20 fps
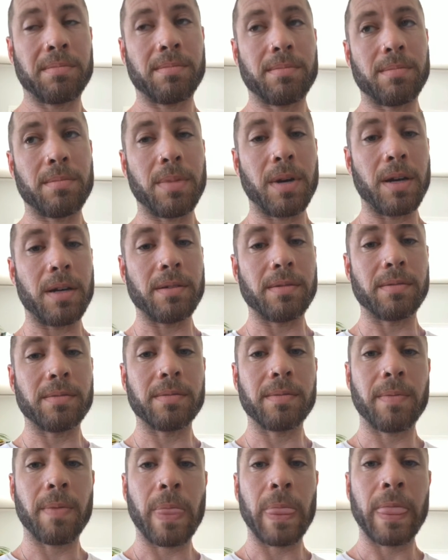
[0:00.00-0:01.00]
but
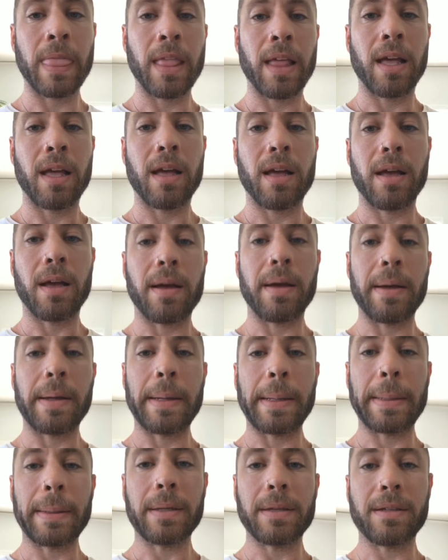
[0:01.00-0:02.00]

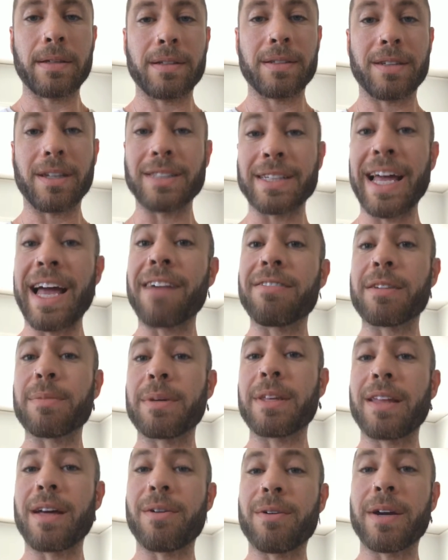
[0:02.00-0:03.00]
it doesn't have to be
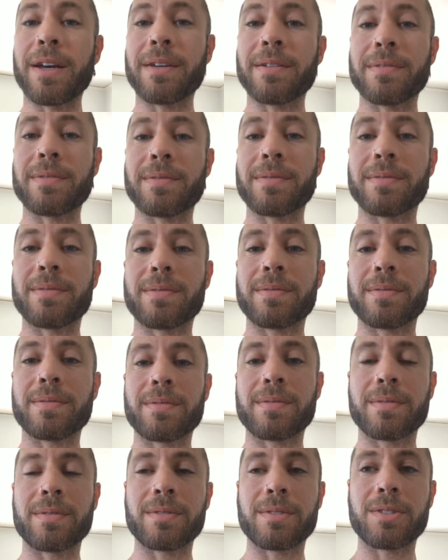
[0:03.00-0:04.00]
that way.
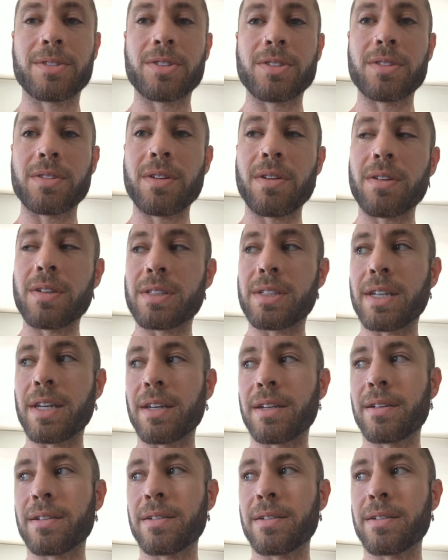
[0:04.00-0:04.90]
So just noticing